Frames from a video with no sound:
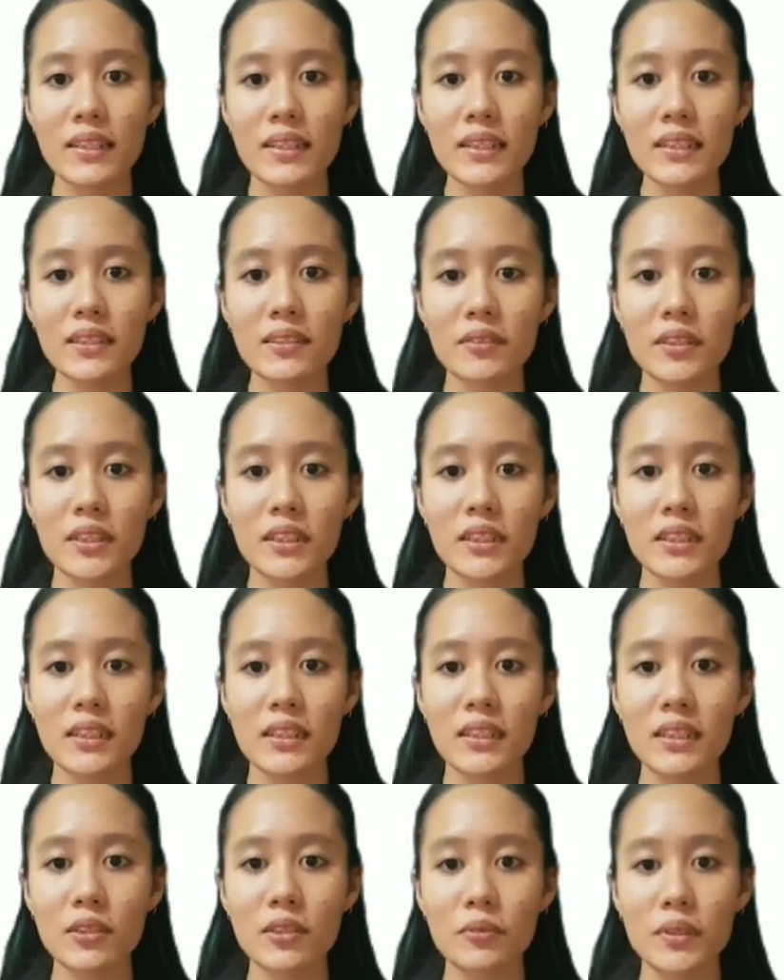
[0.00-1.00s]
This
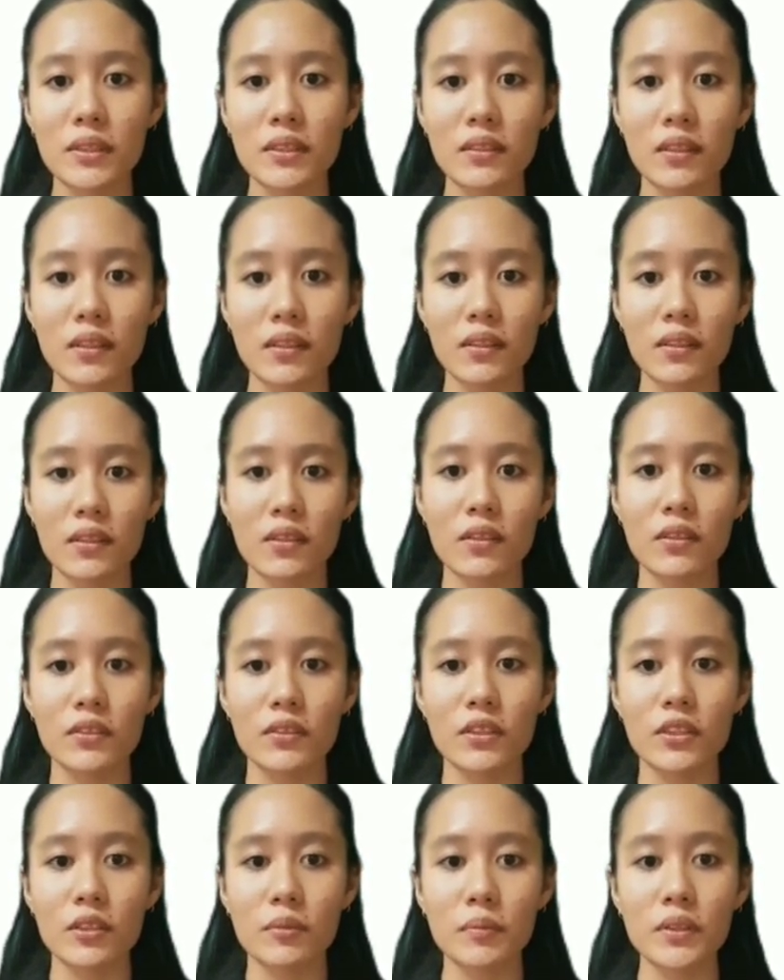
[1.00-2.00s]
research will
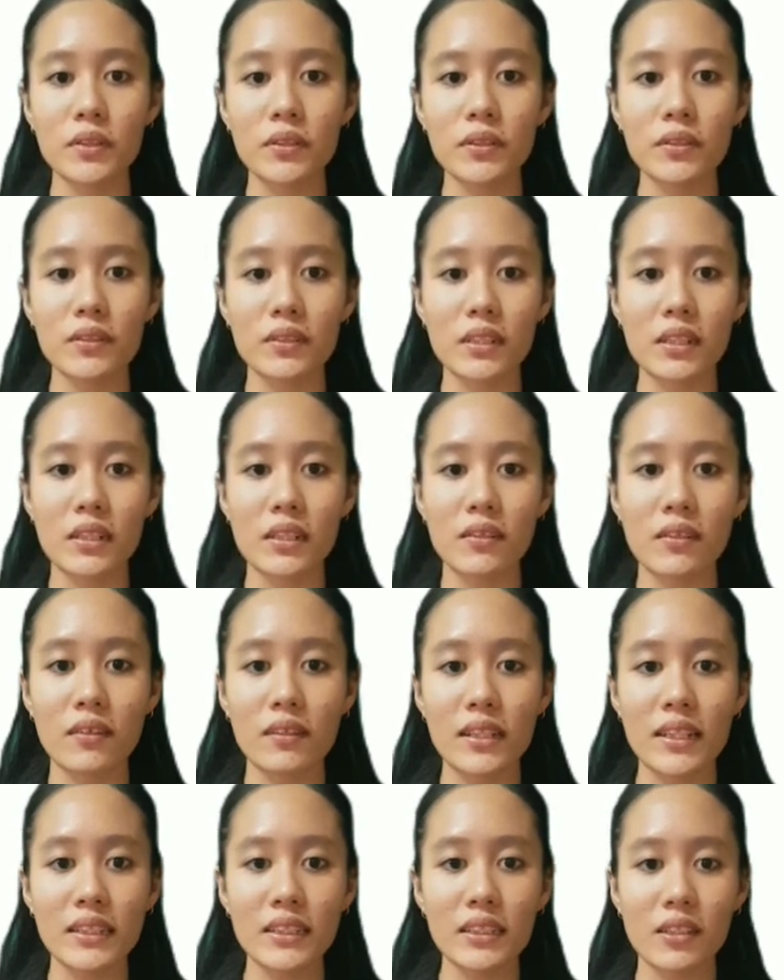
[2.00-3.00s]
contribute to the
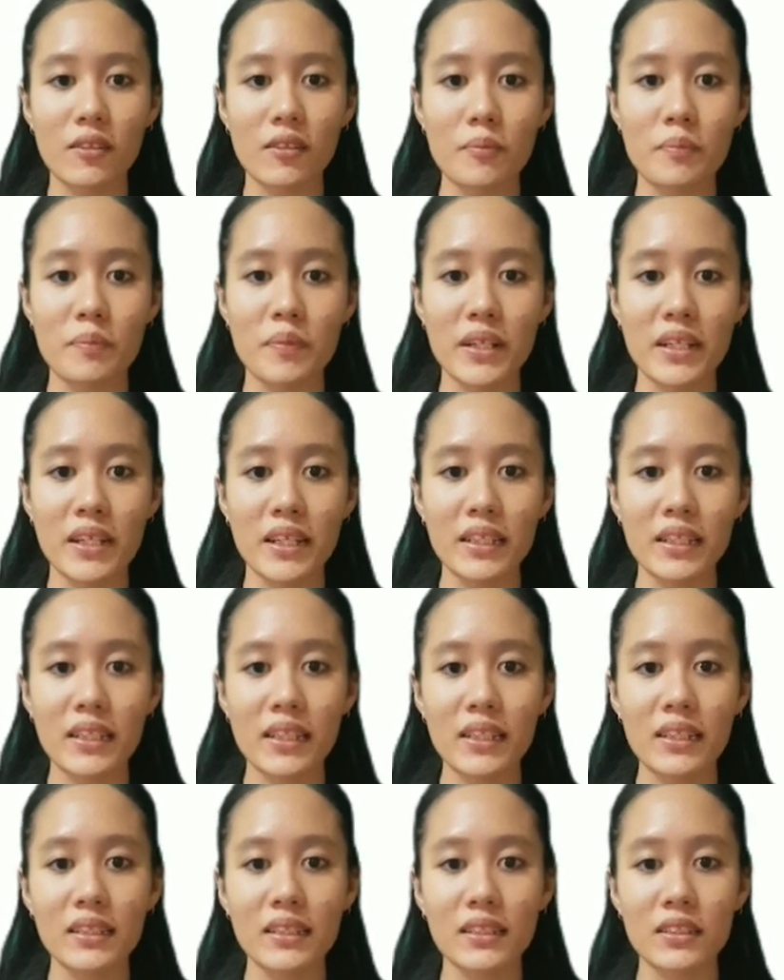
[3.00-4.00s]
knowledge of
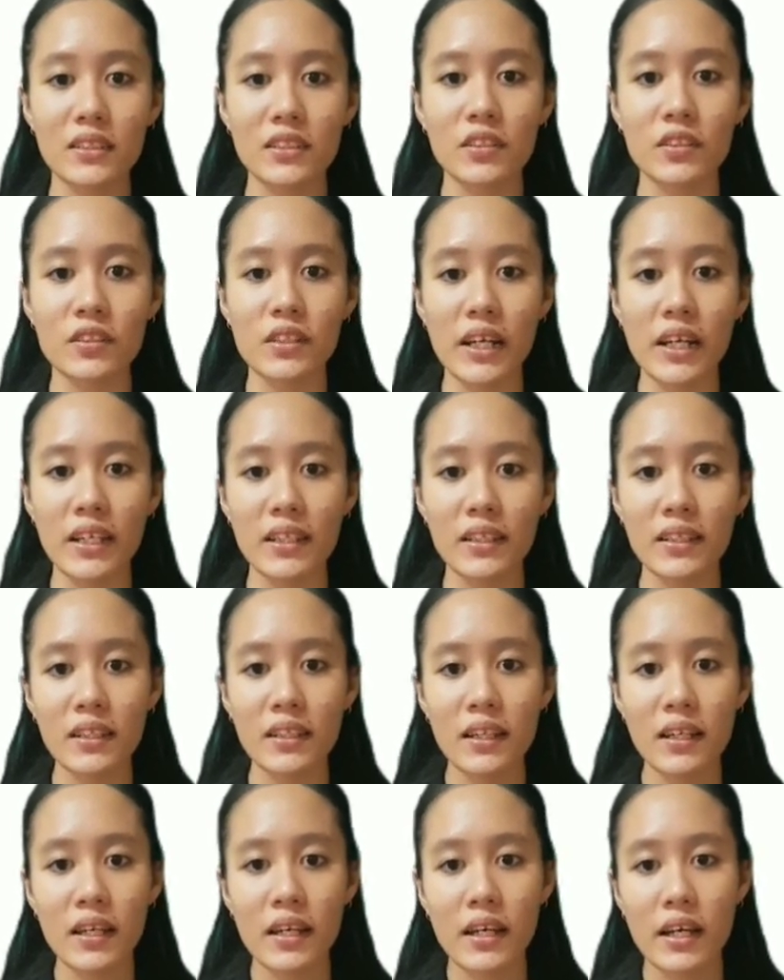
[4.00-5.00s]
predicting the strength
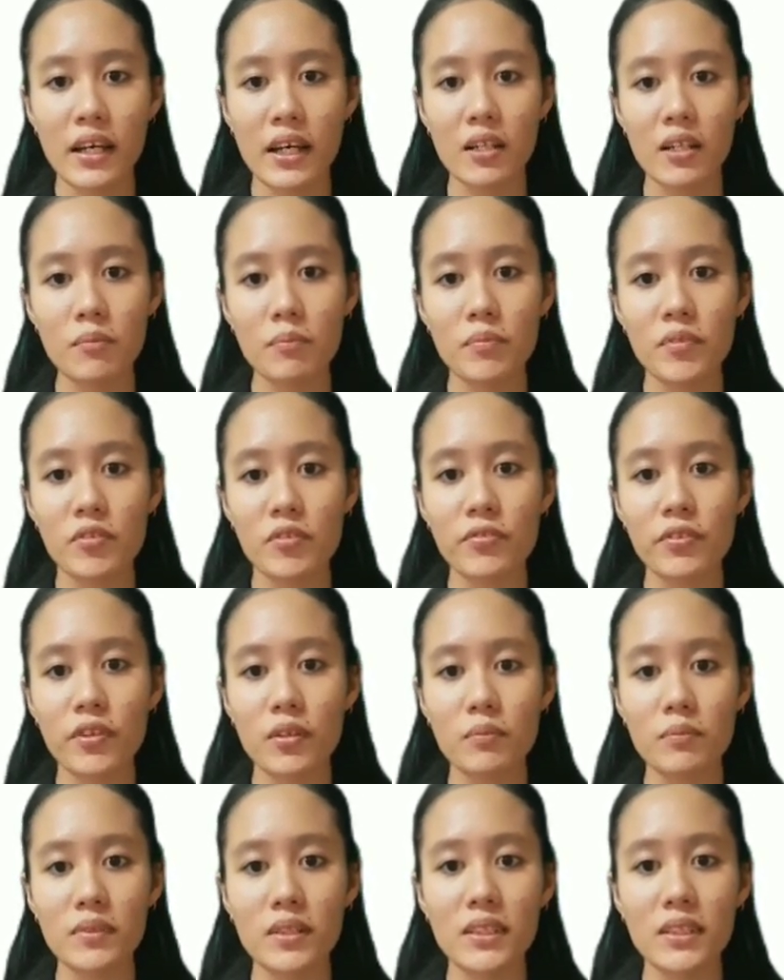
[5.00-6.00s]
and
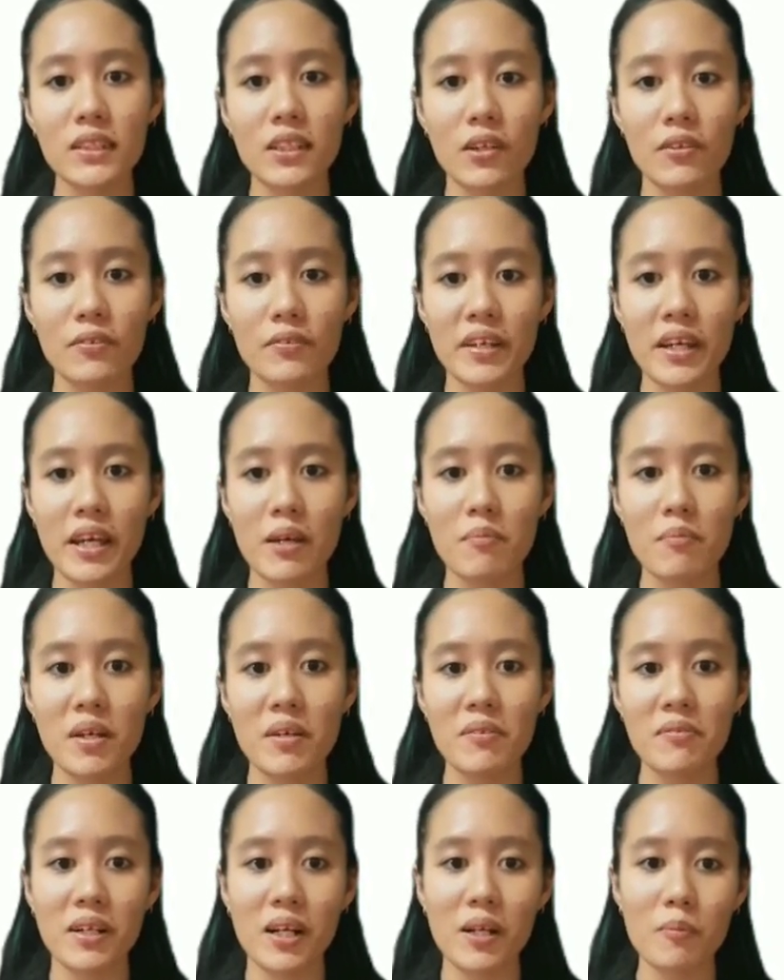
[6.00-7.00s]
performance of
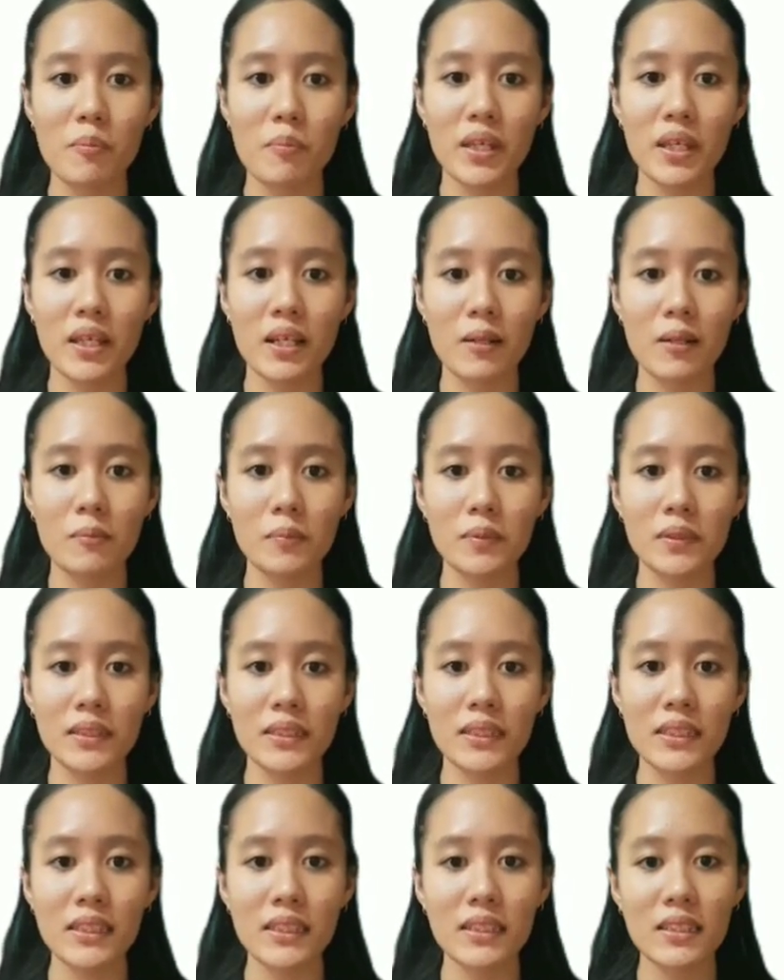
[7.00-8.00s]
Hemp FRP
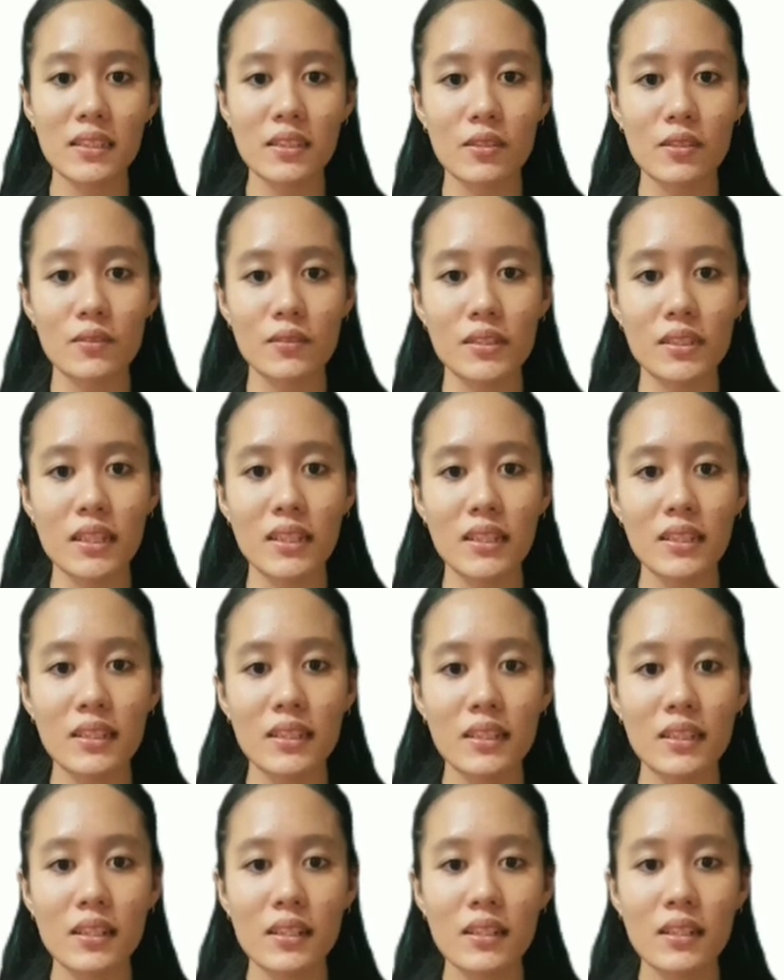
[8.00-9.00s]
composites
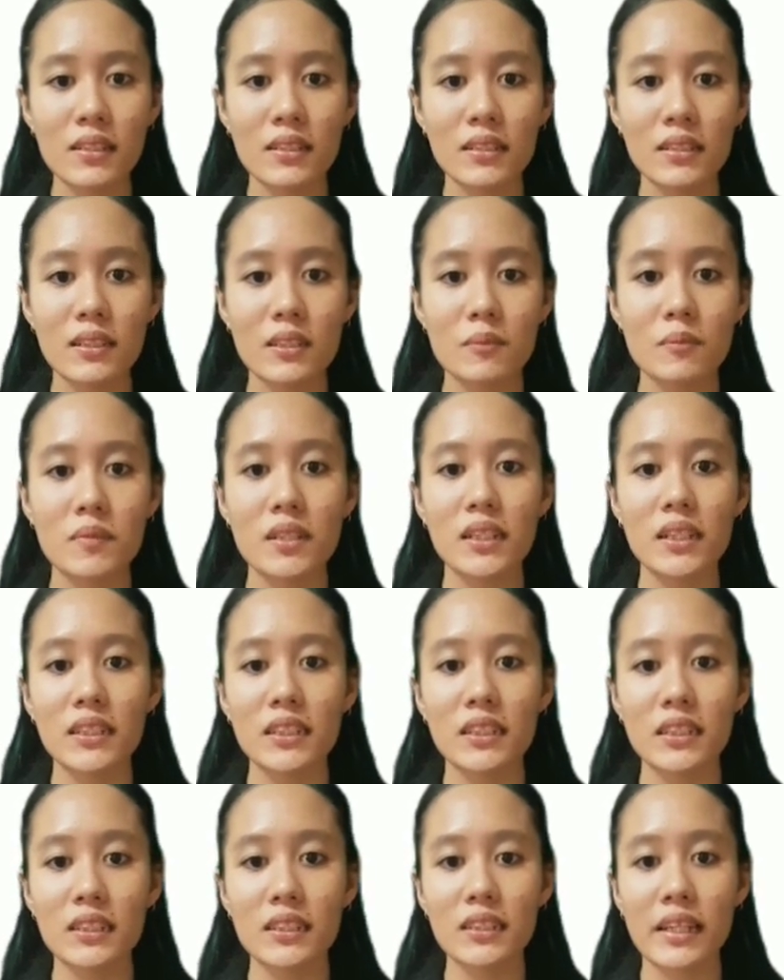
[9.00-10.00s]
using
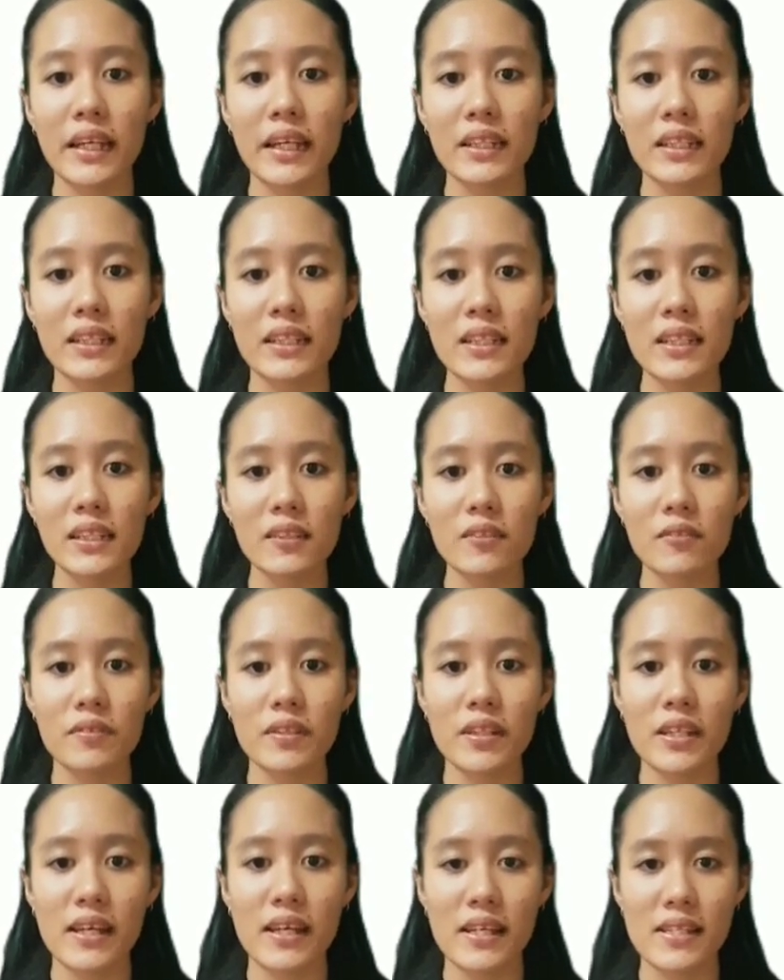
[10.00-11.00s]
simulation technique
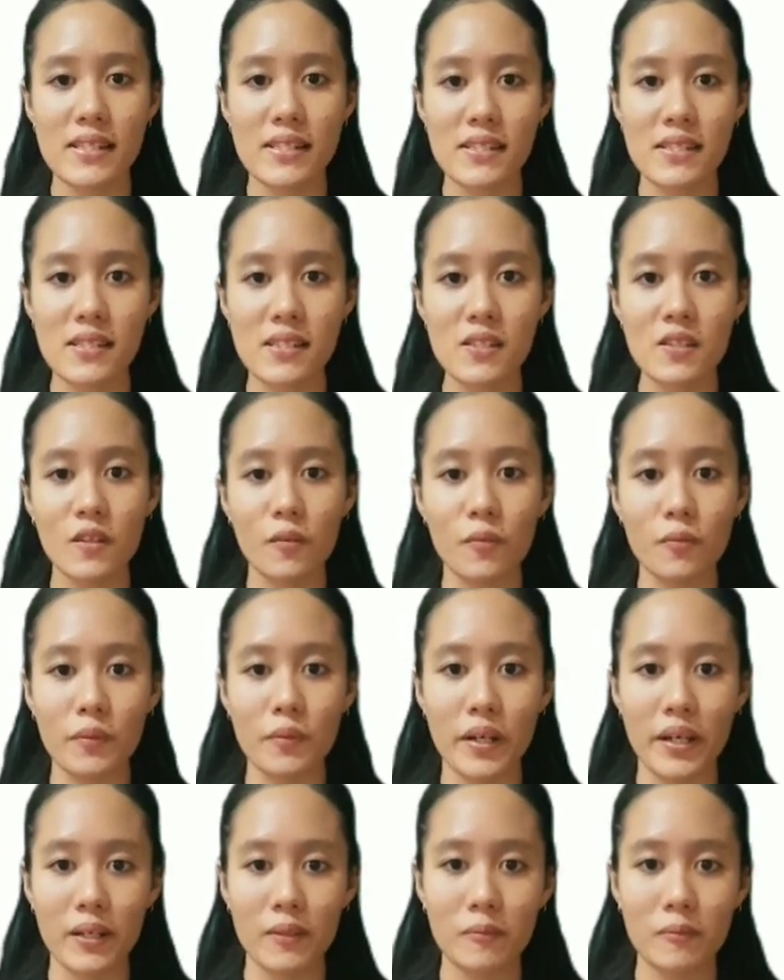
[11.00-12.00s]
via Ansys
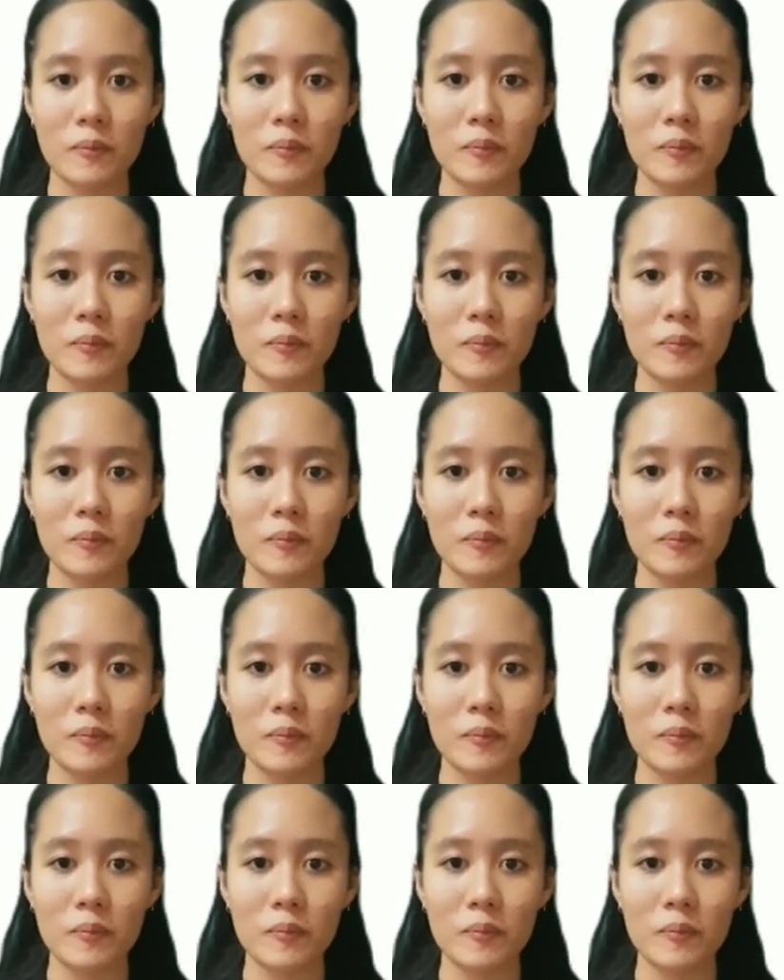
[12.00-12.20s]
software.